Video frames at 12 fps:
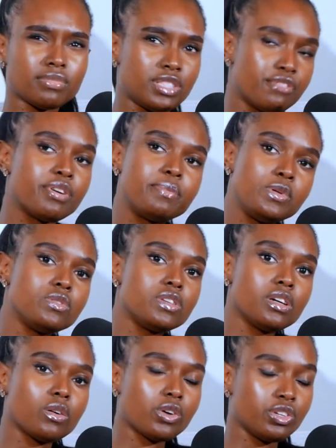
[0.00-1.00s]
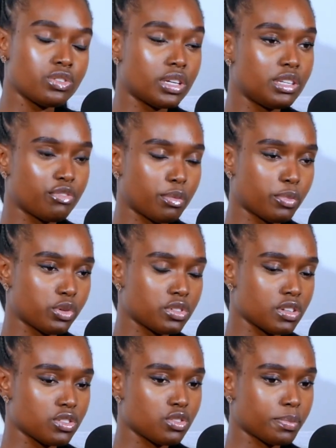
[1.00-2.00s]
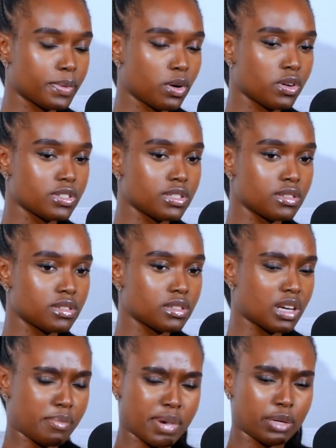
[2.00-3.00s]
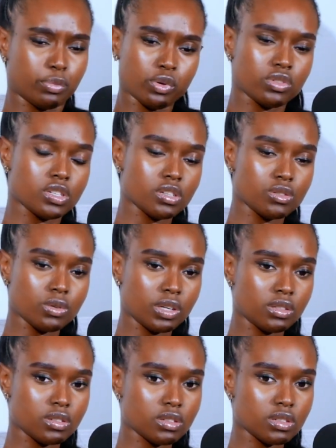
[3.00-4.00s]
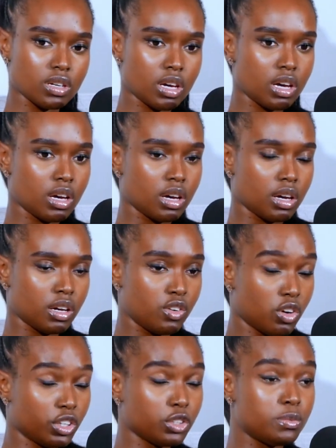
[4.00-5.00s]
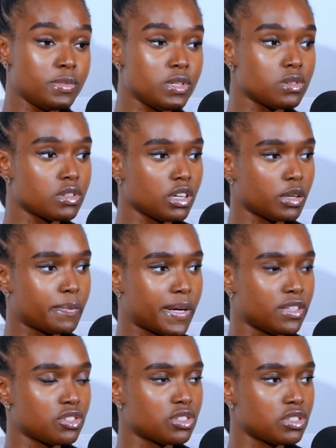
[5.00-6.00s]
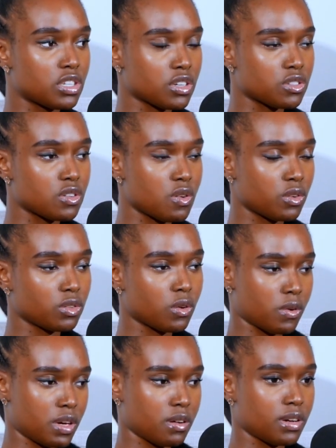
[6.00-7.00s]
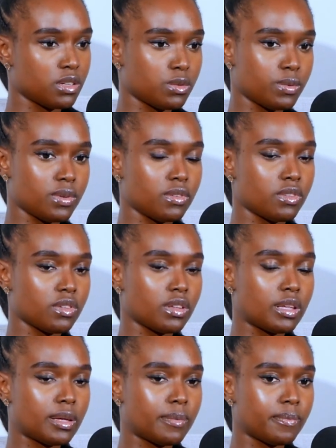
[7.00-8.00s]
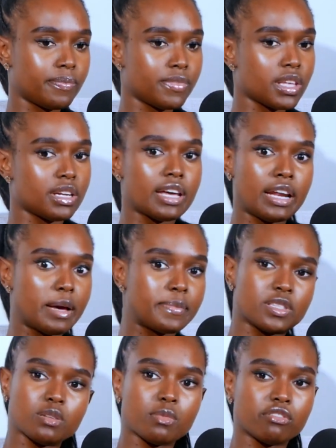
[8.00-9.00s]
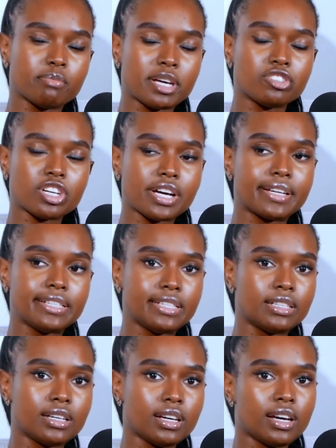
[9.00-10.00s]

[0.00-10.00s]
different music or used a different process, not because it's a bad process or it's not good music, but it's just not coherent with the dynamism of my journey